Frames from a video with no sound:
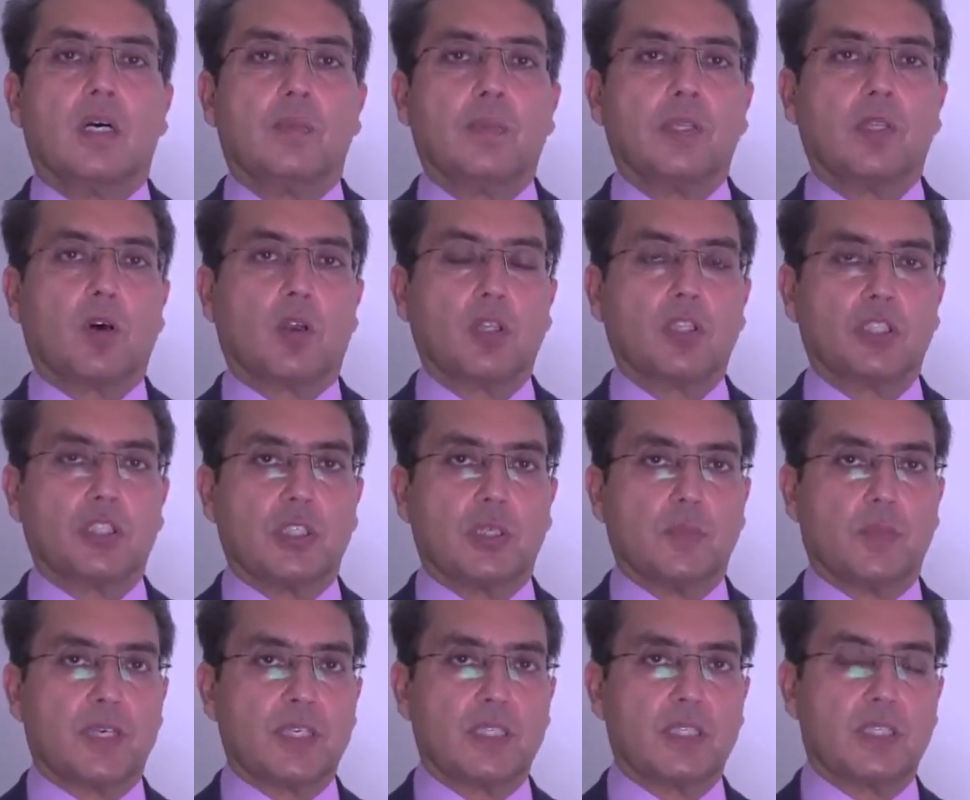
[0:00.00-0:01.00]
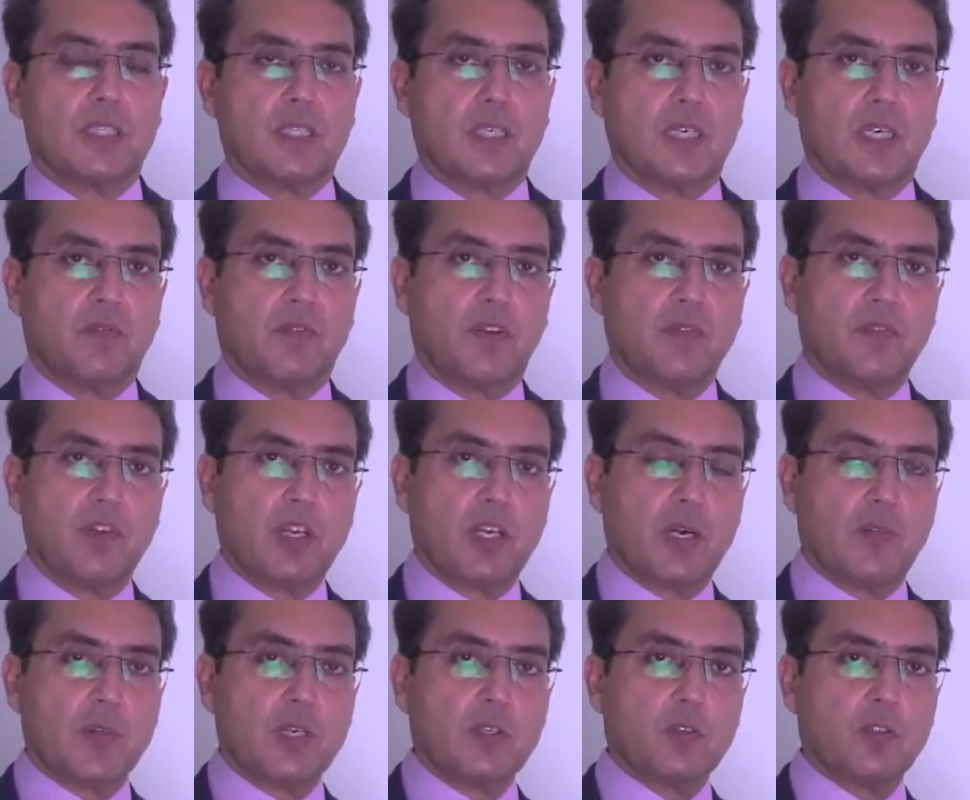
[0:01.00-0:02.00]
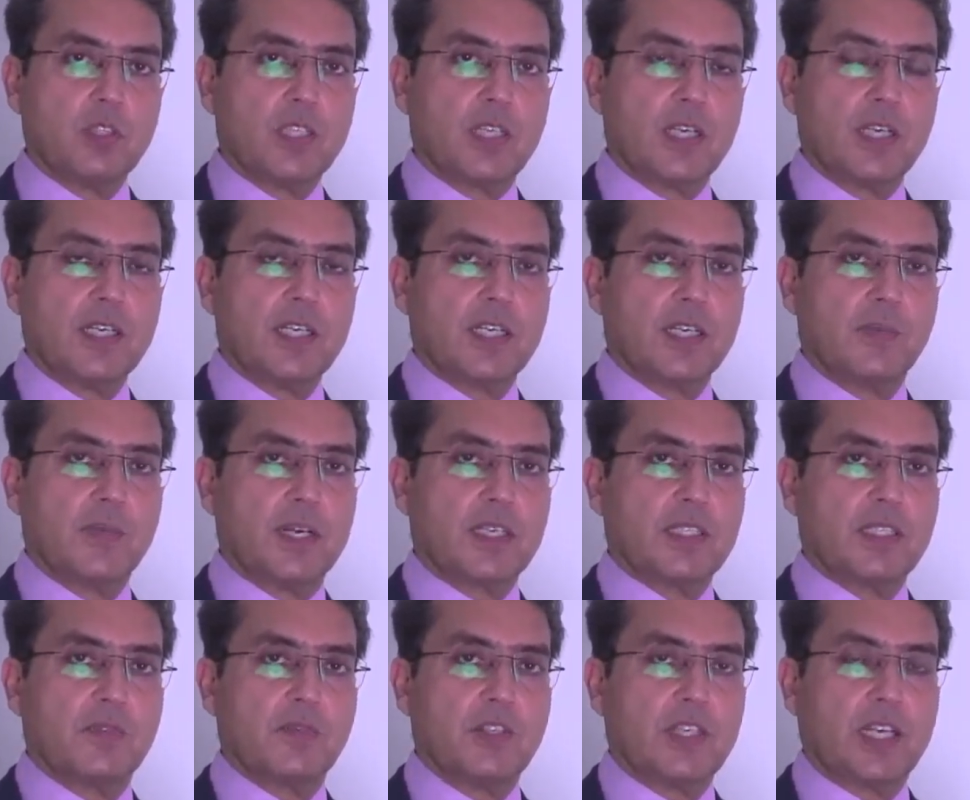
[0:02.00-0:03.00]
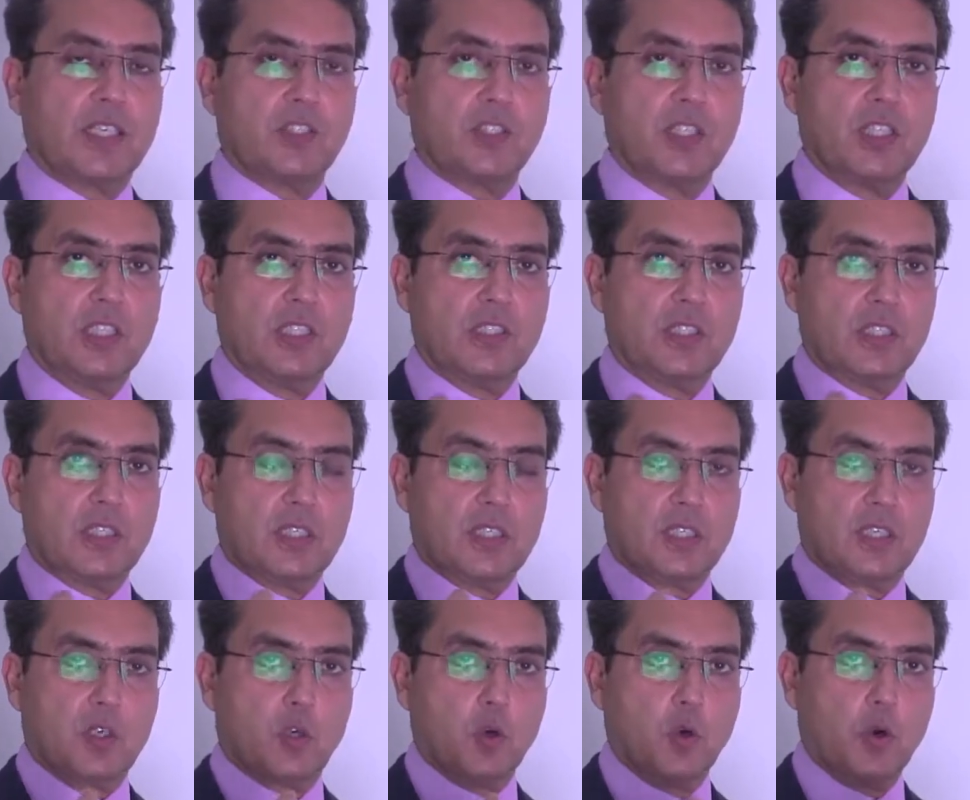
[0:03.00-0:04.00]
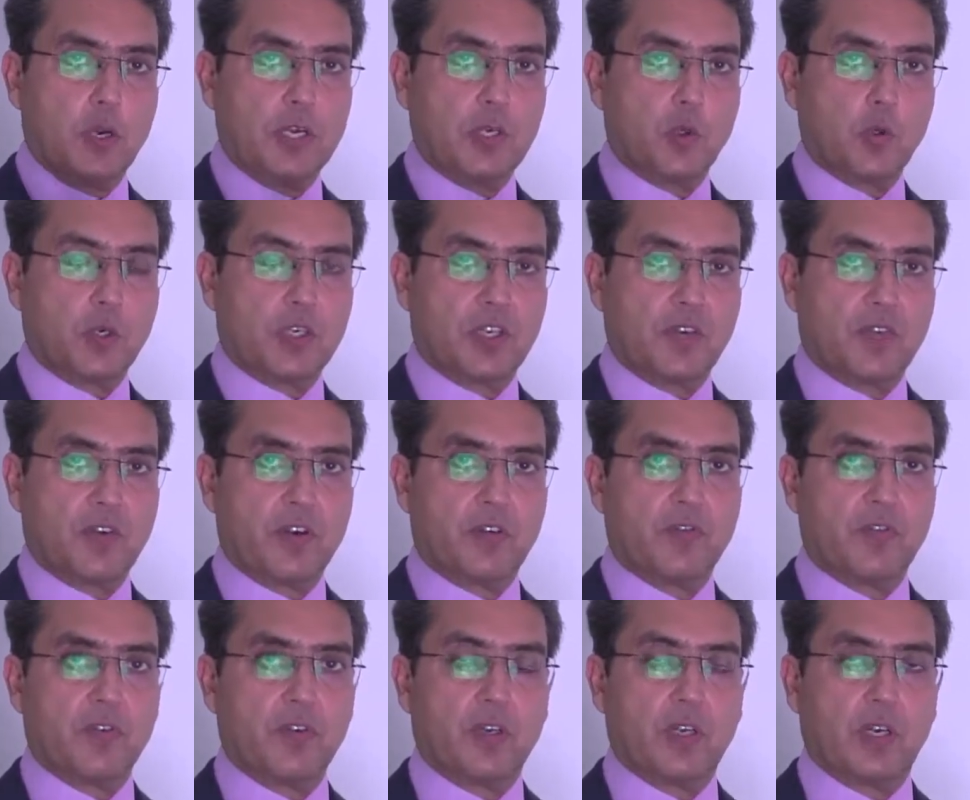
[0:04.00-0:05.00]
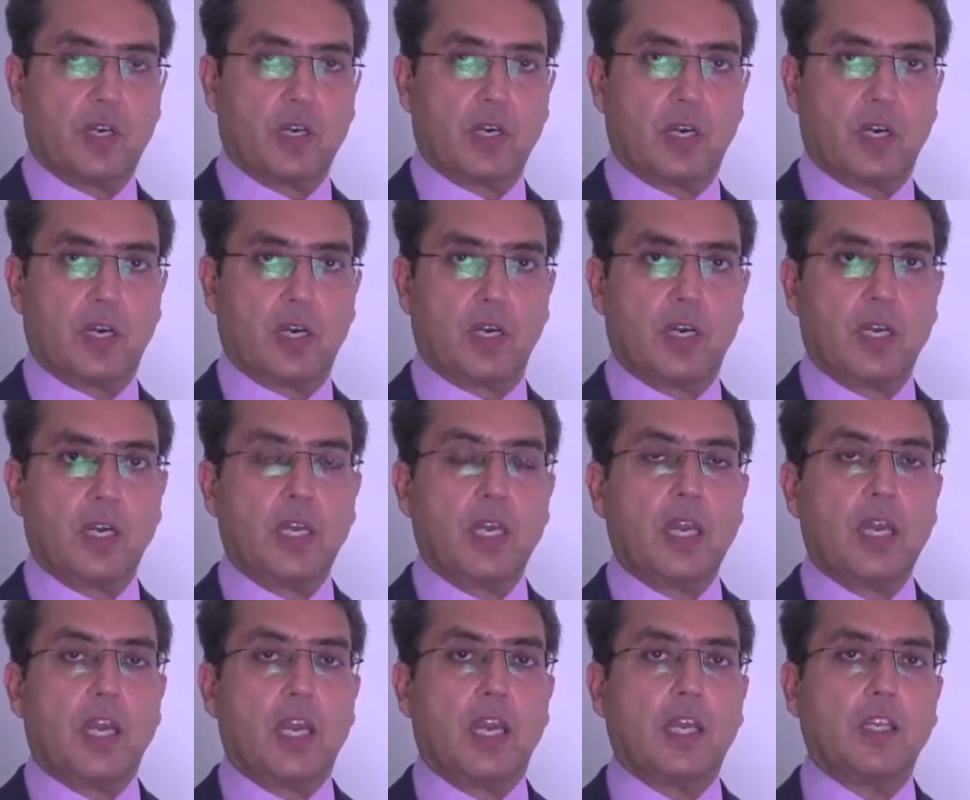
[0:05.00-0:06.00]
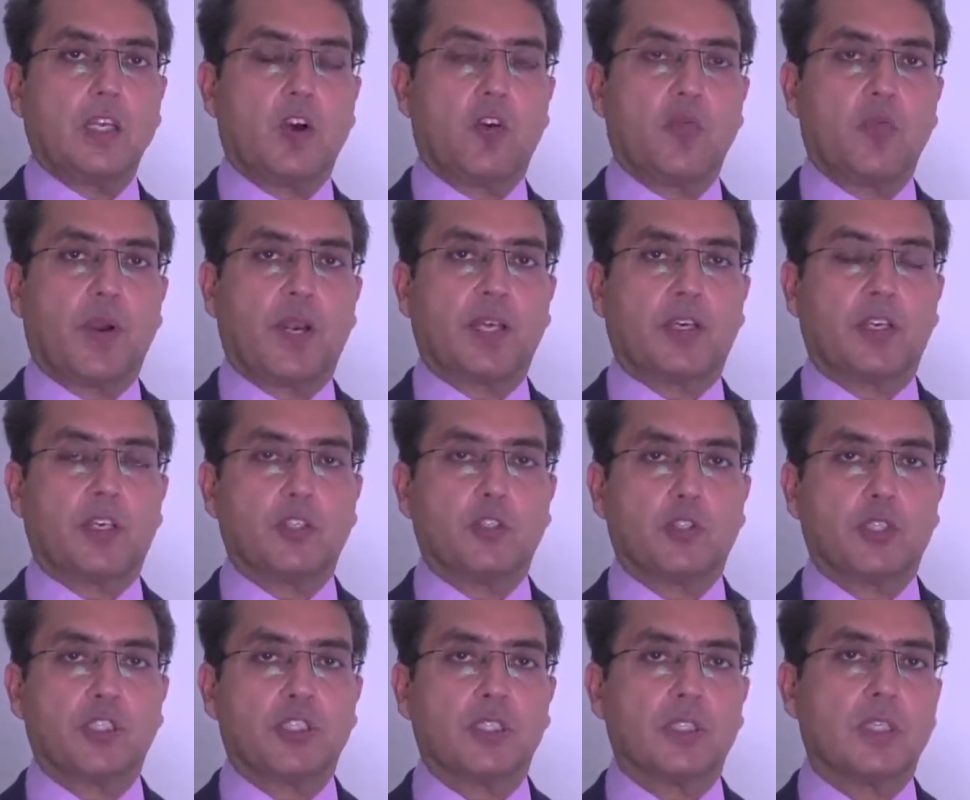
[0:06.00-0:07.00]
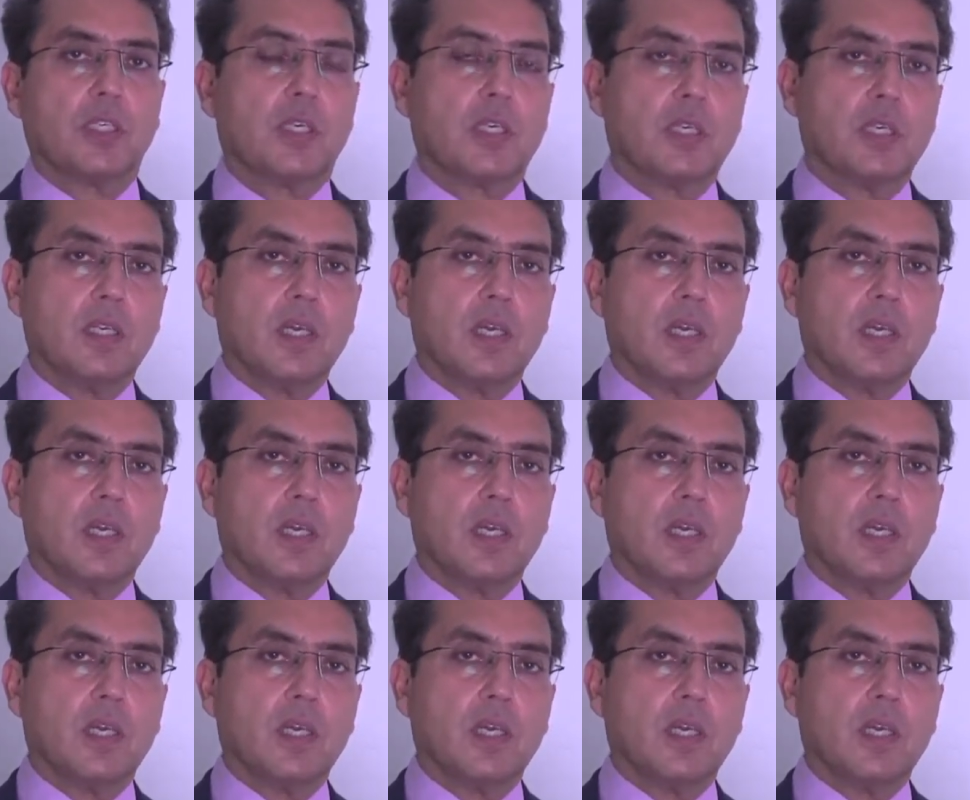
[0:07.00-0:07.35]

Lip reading: pathology. But when we come into the clinical medicine, we actually go into a different area of medical education.